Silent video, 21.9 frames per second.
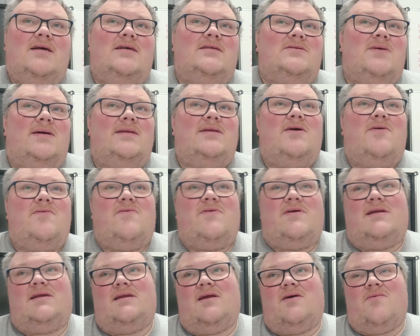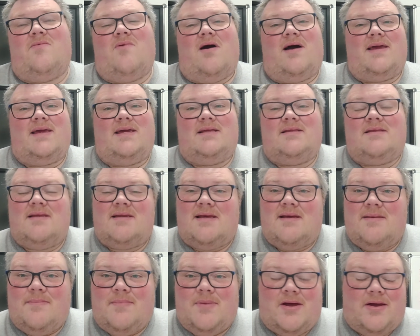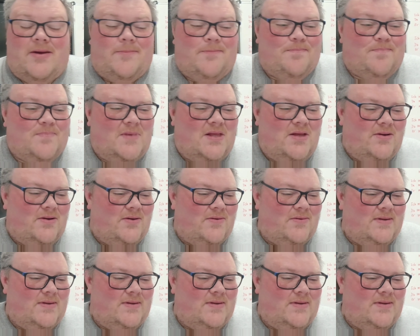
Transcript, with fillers: So I don't really know why he did it, but, you